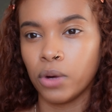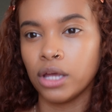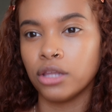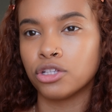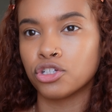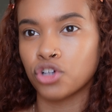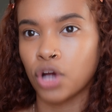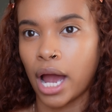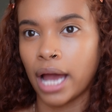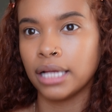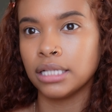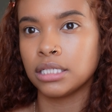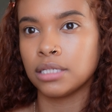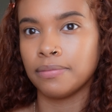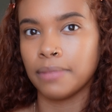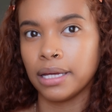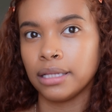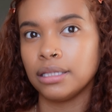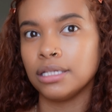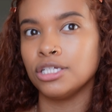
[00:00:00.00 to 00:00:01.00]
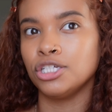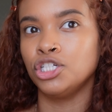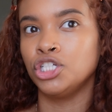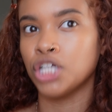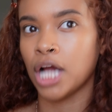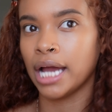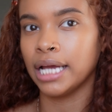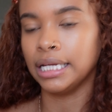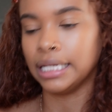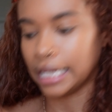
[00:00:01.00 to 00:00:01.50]
with trying to make these
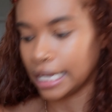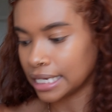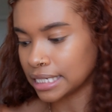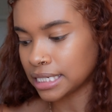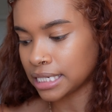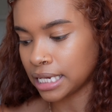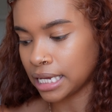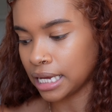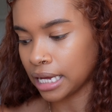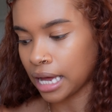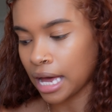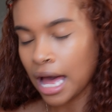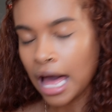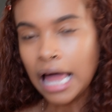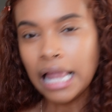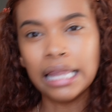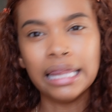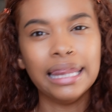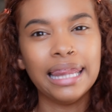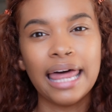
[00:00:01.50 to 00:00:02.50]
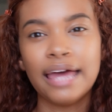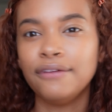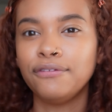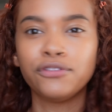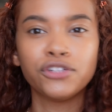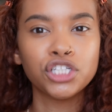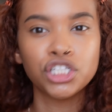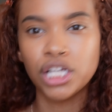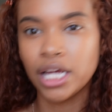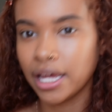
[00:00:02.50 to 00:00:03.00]
gigantic
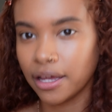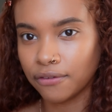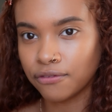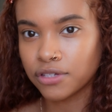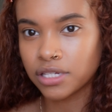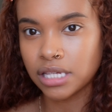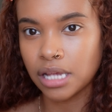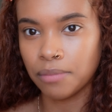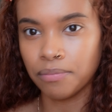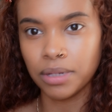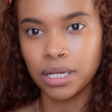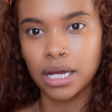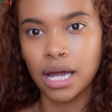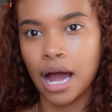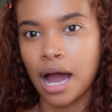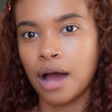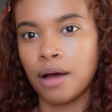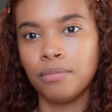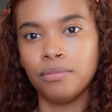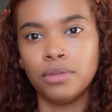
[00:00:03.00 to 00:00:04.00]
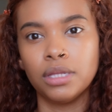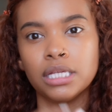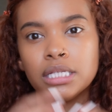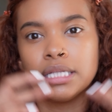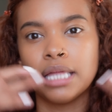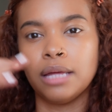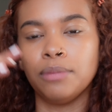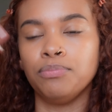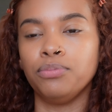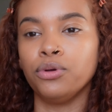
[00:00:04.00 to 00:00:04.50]
life shifts and become
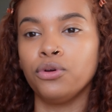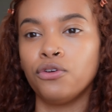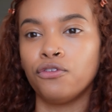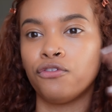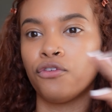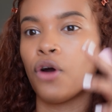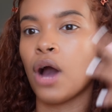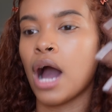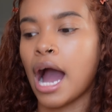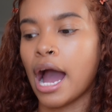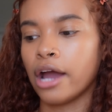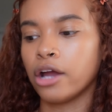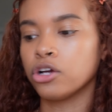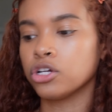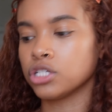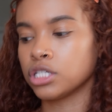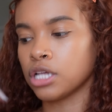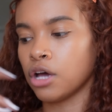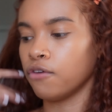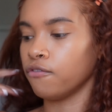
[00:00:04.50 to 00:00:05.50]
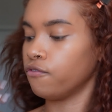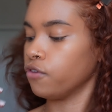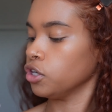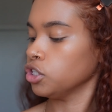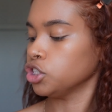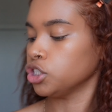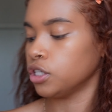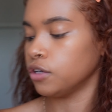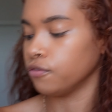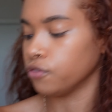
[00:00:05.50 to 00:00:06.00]
this like beautiful higher self
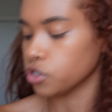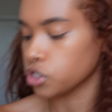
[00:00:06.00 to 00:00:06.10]
version of